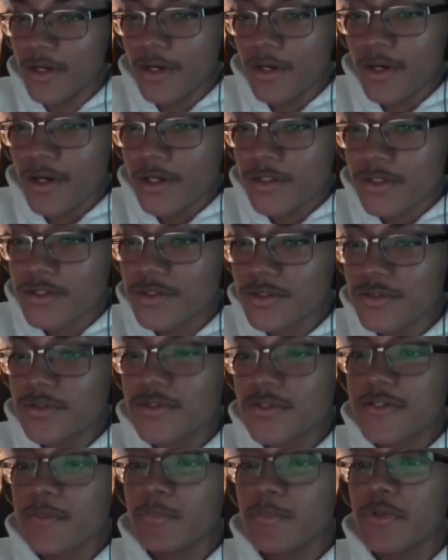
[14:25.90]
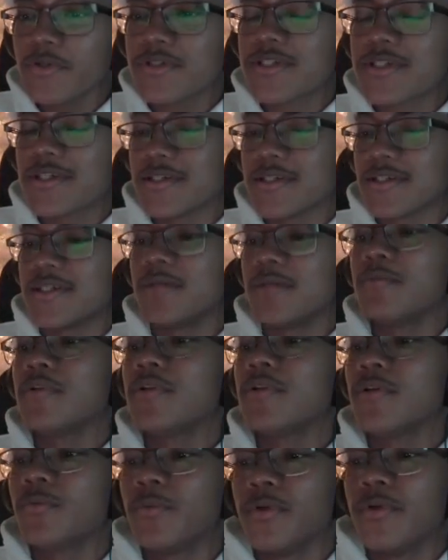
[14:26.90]
Choose the most similar
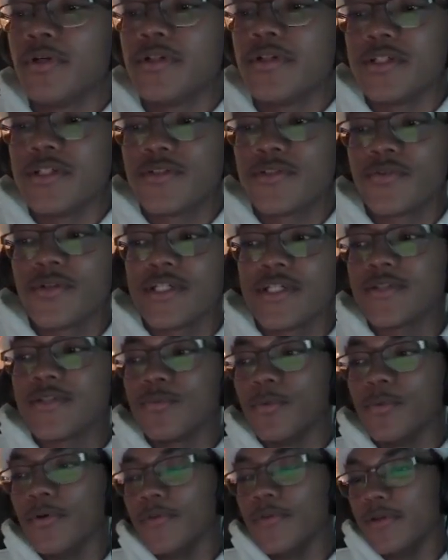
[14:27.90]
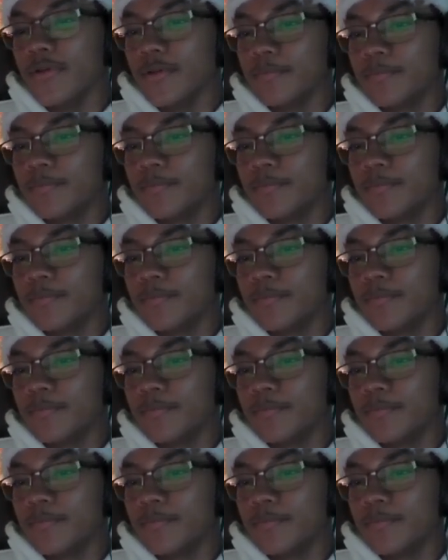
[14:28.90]
word to trustworthy.